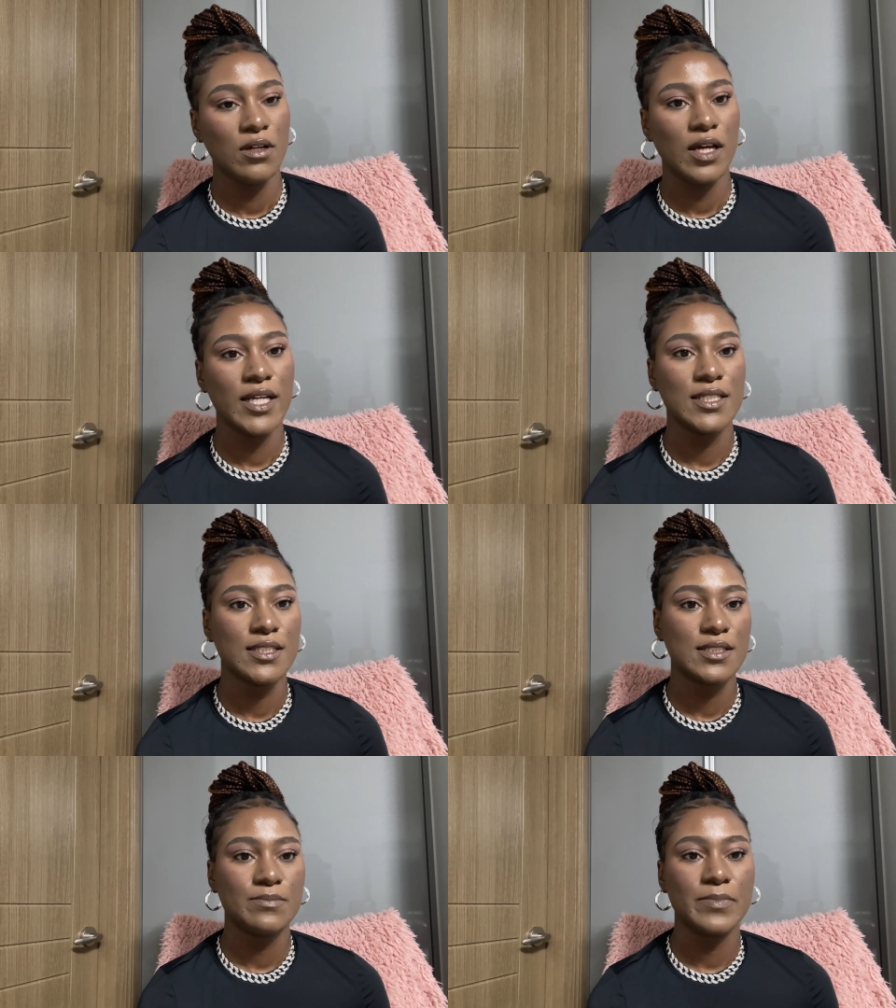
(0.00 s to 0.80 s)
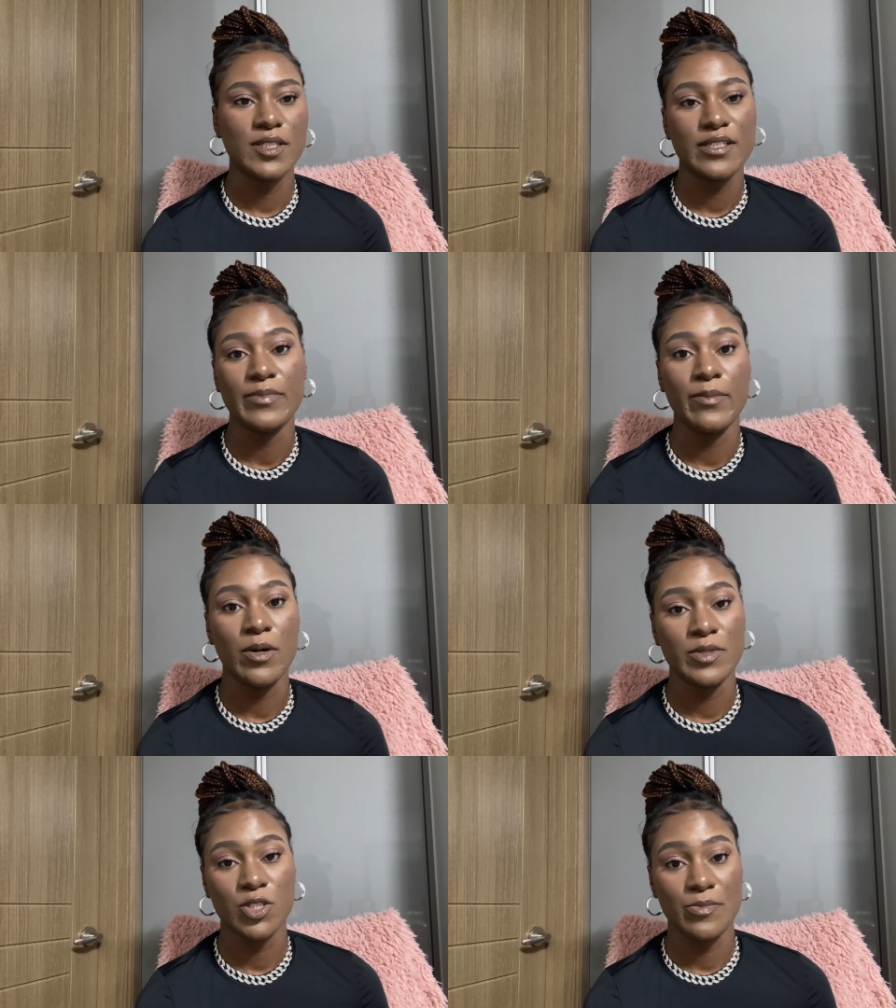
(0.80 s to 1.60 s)
is building my
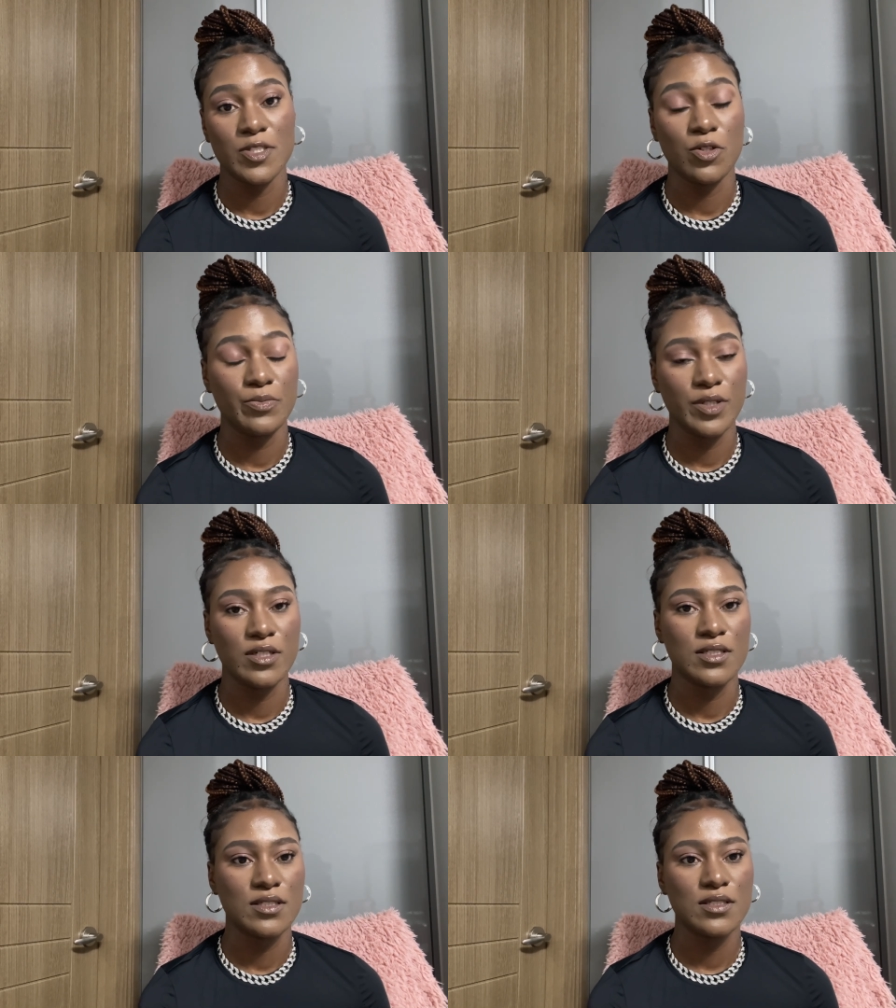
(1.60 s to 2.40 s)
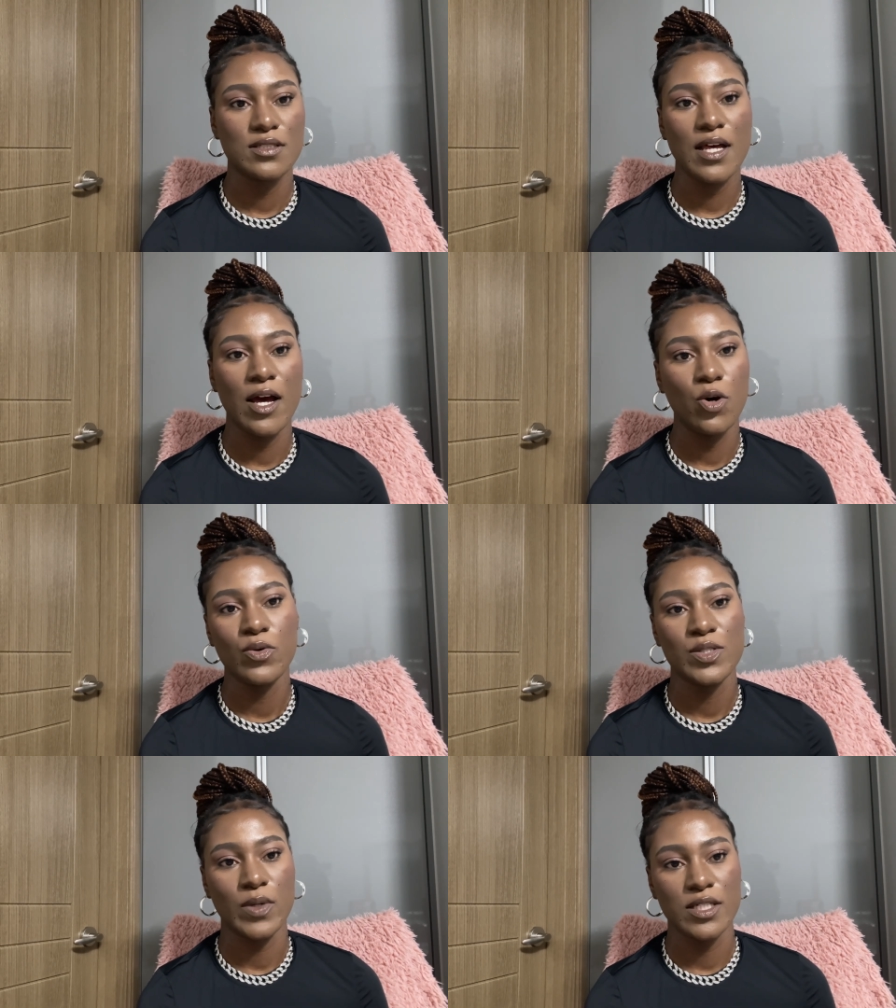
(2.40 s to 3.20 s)
mom at Tomstone, because I
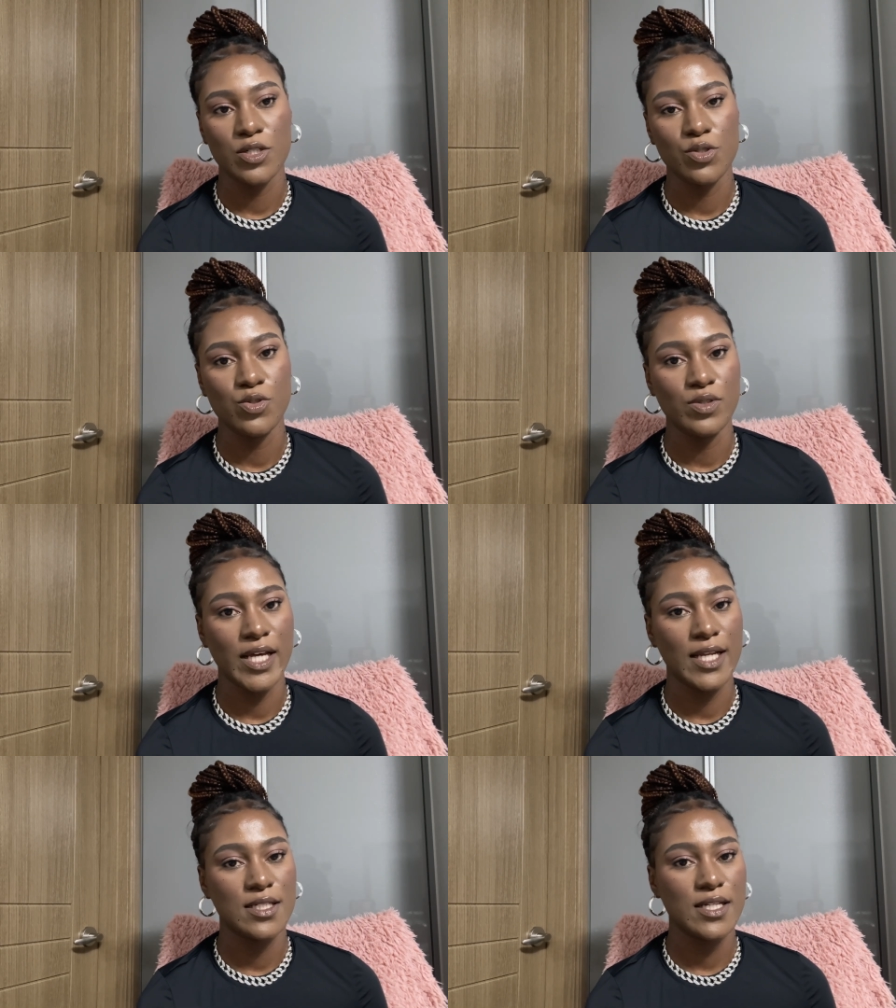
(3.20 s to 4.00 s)
always wanted to do that,